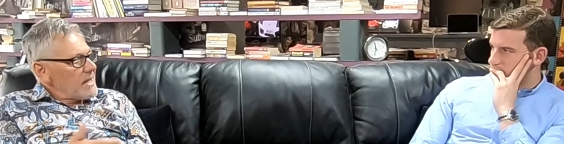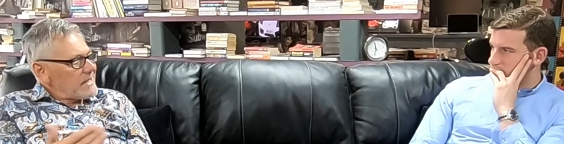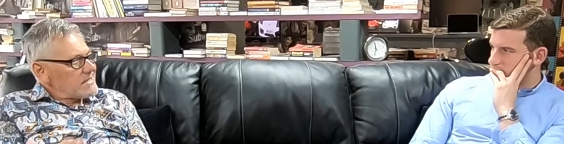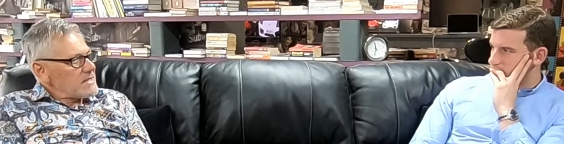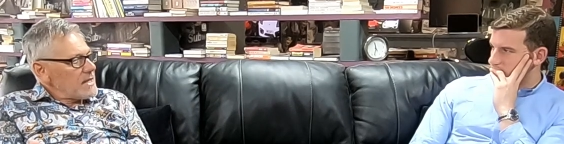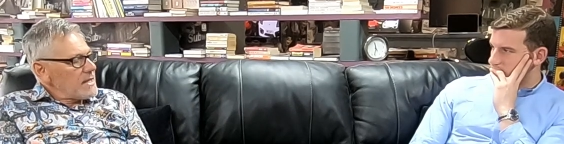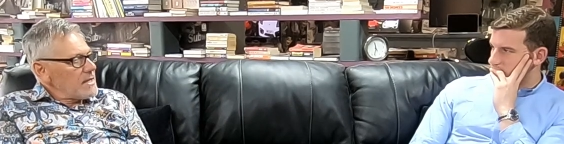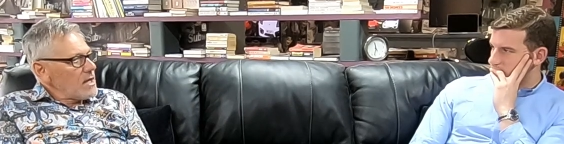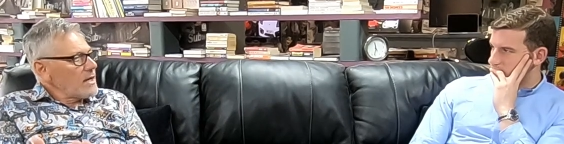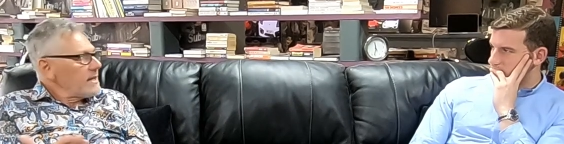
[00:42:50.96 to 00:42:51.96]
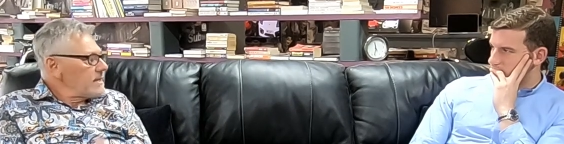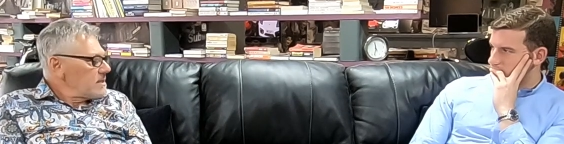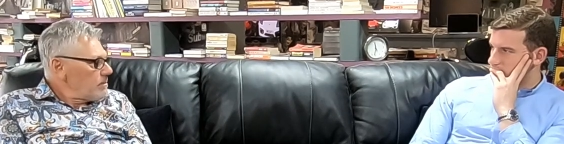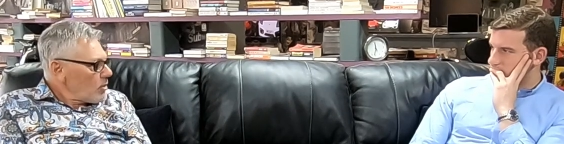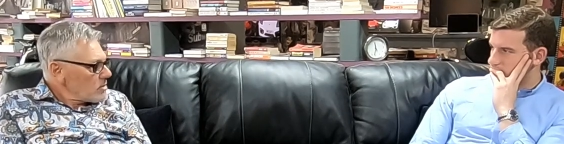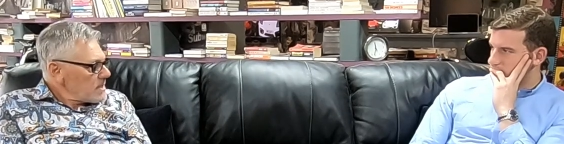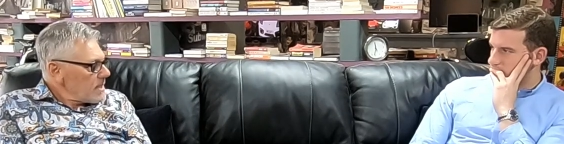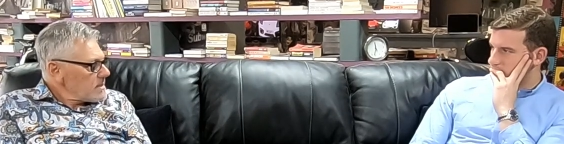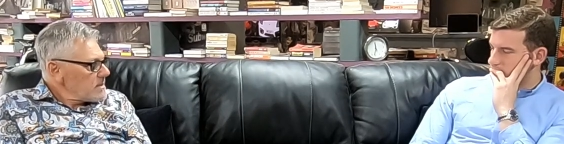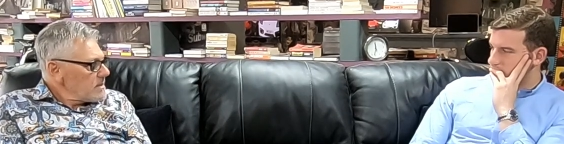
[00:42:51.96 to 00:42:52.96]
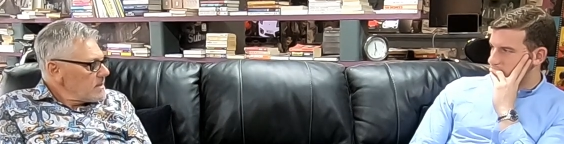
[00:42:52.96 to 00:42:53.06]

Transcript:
Speaker 1: and saying, "I need a deposit,